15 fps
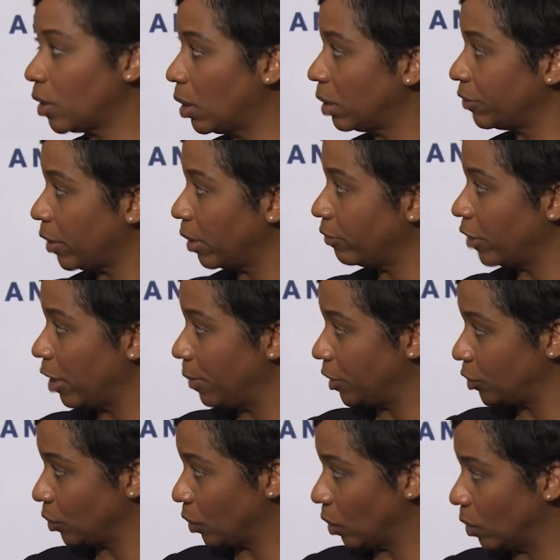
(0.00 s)
all of our
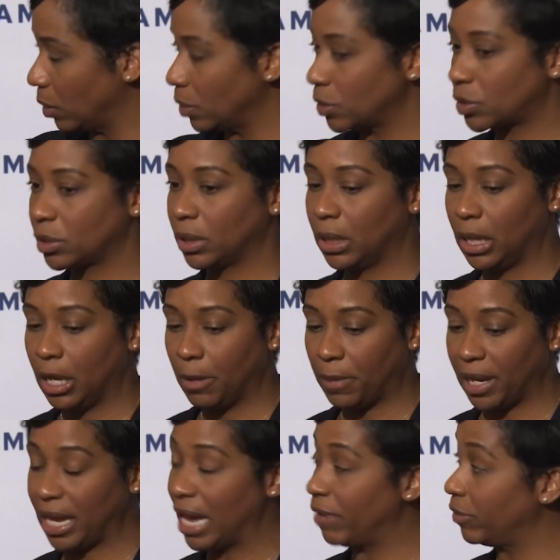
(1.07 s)
environmental goals by
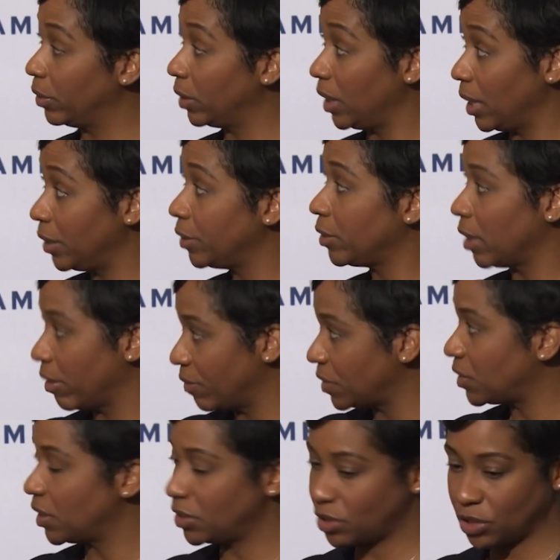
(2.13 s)
having candid
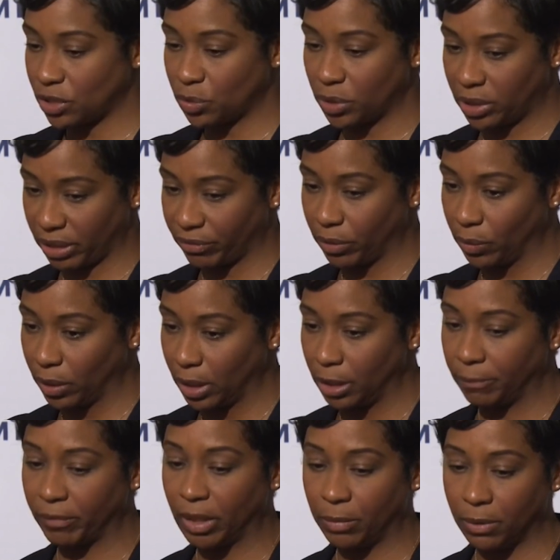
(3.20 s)
conversations with
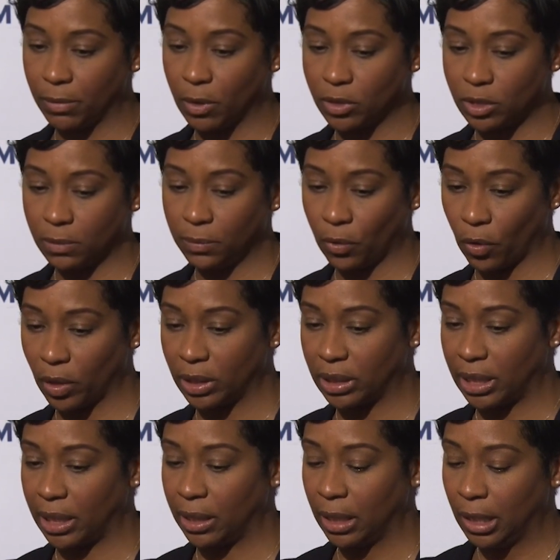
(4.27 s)
everyone, but most
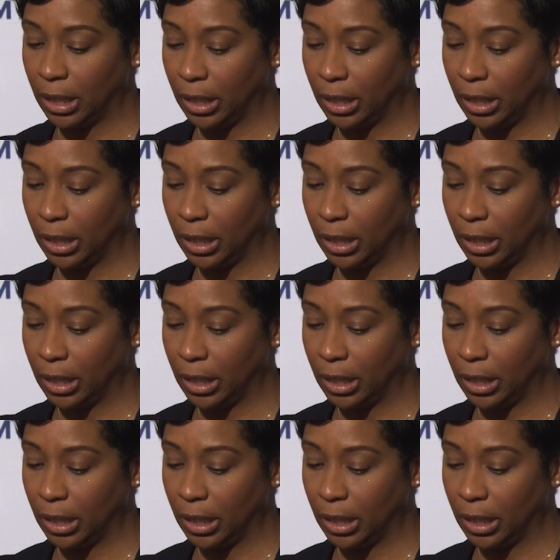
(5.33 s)
importantly,